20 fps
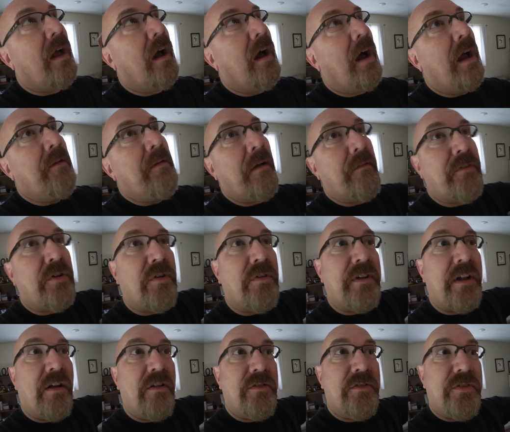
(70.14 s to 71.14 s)
I'm going to have to go
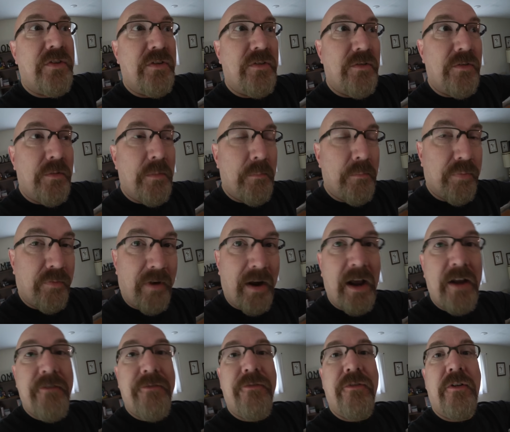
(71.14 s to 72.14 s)
down to
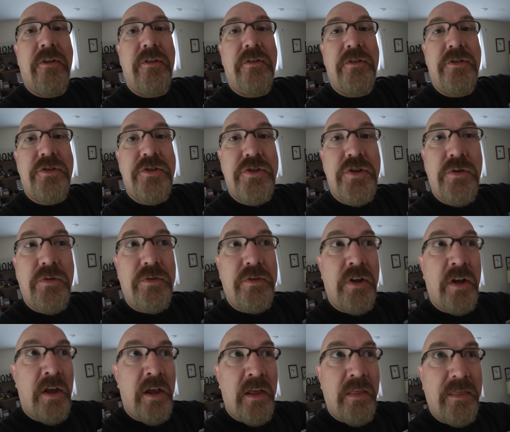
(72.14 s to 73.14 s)
Bradford,
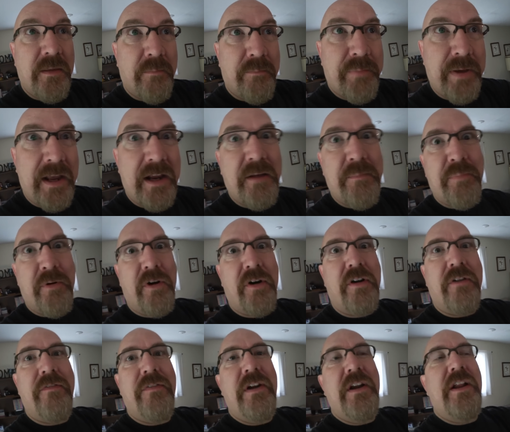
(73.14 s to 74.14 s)
shoot the Pink
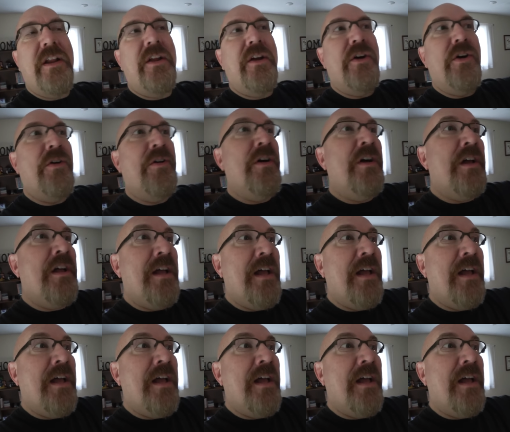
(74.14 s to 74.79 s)
Burger video,